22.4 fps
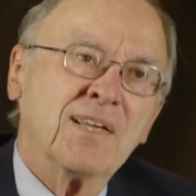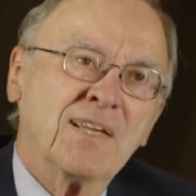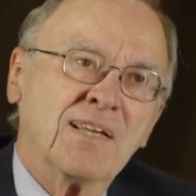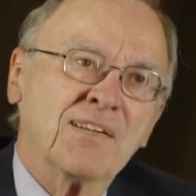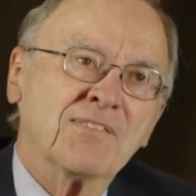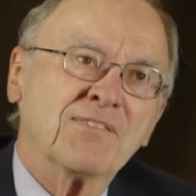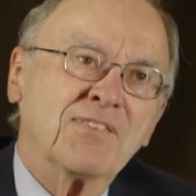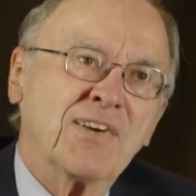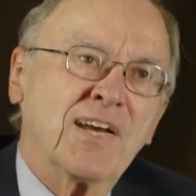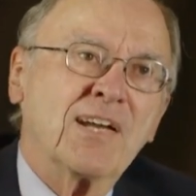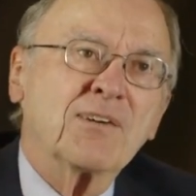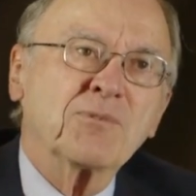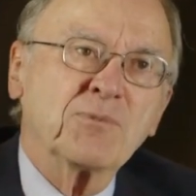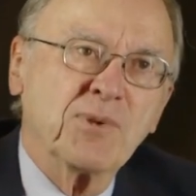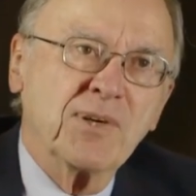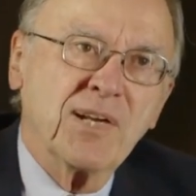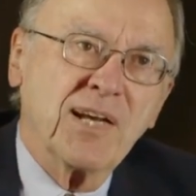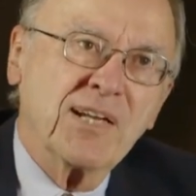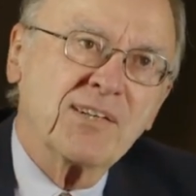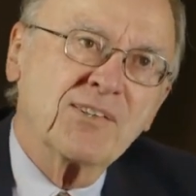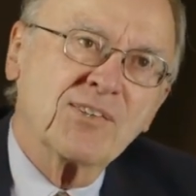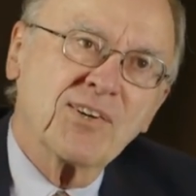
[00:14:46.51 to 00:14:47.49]
In fact,
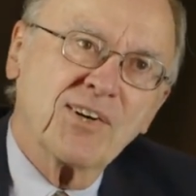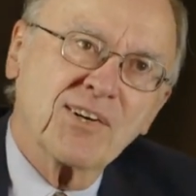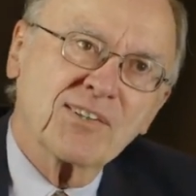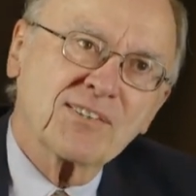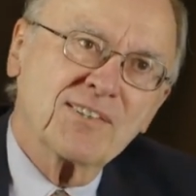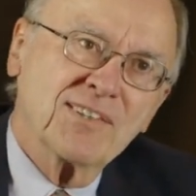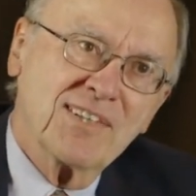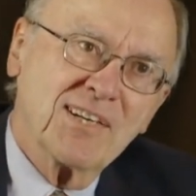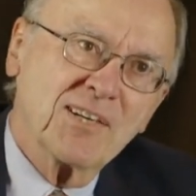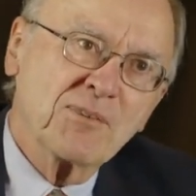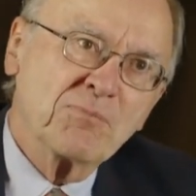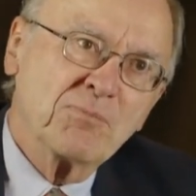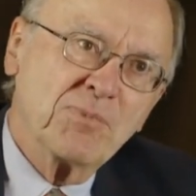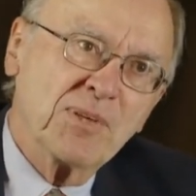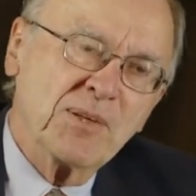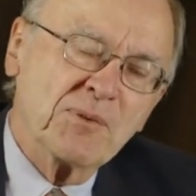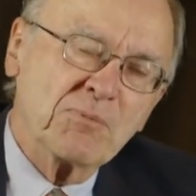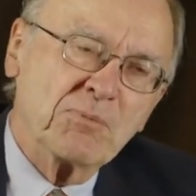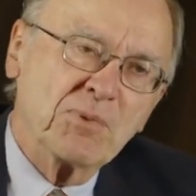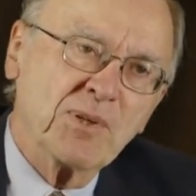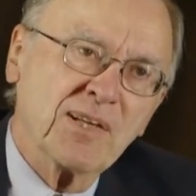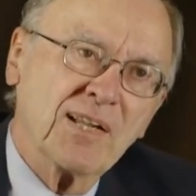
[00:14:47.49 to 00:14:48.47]
when I talk to young
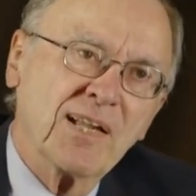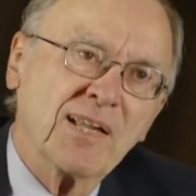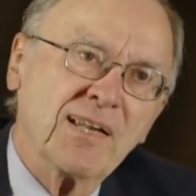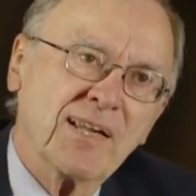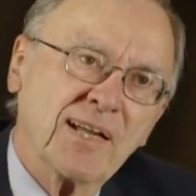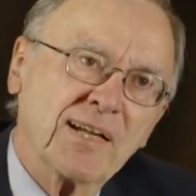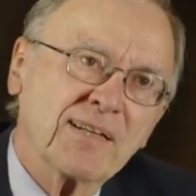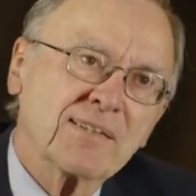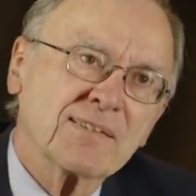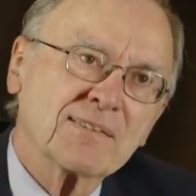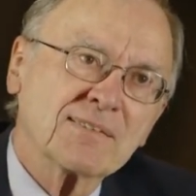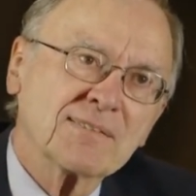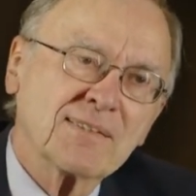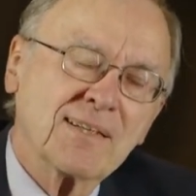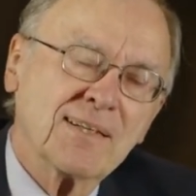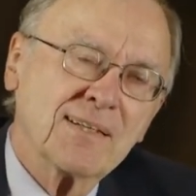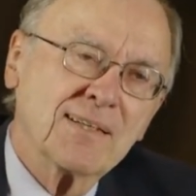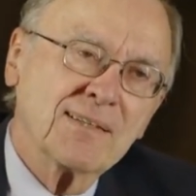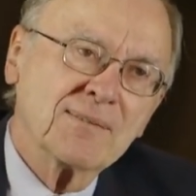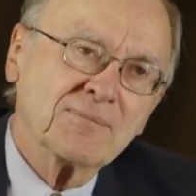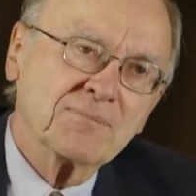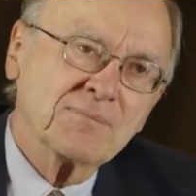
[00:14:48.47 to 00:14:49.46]
people, I like to
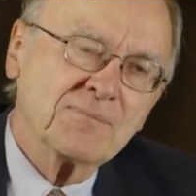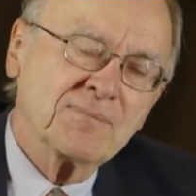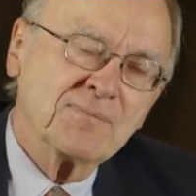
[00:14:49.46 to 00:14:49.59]
say,